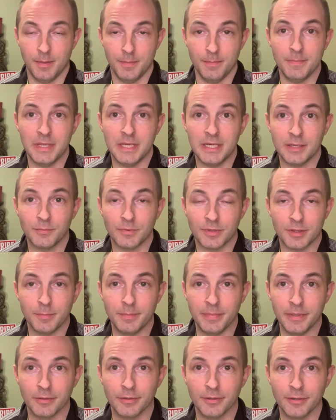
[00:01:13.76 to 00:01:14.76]
meeting with the
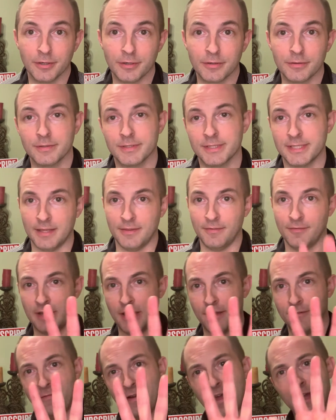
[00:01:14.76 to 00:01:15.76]
builder, say they've
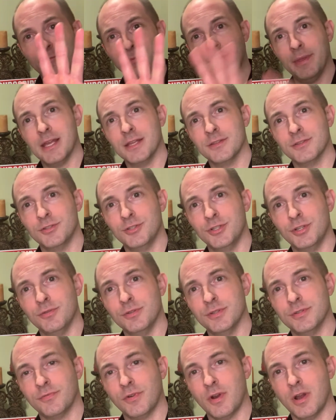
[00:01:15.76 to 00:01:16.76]
got 5 plans to
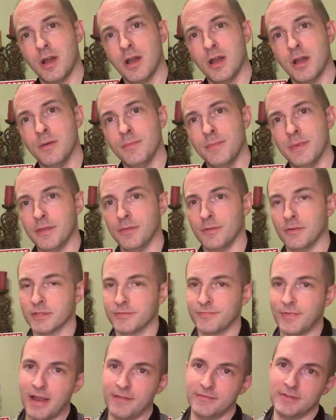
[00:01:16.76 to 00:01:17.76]
choose from, and
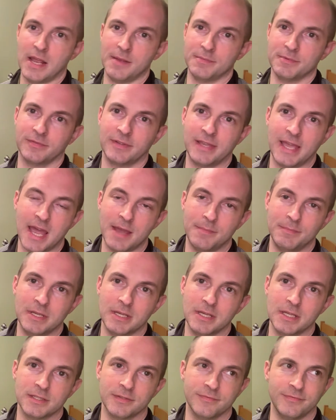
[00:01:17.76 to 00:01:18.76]
there's 5 types of
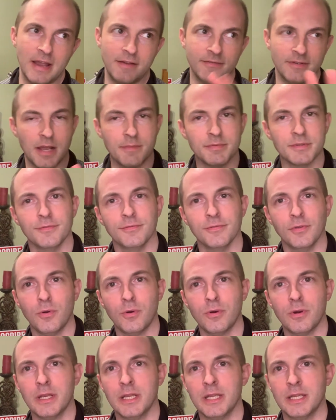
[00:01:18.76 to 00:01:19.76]
cabinets, 5 types of
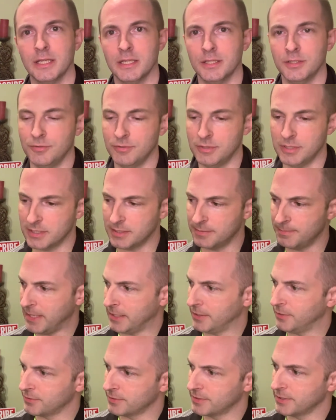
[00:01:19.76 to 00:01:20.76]
flooring, and you just
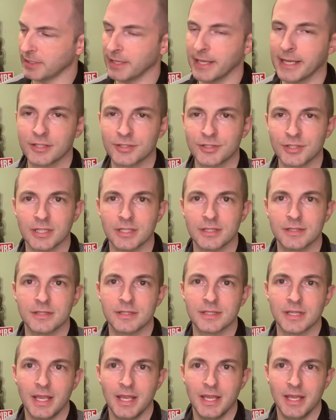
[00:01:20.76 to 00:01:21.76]
make your
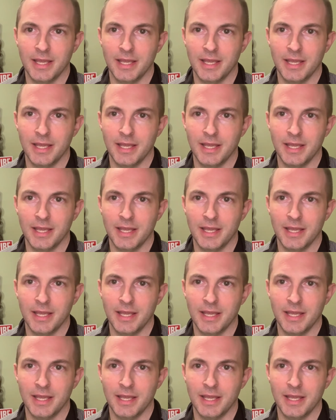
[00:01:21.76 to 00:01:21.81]
selections,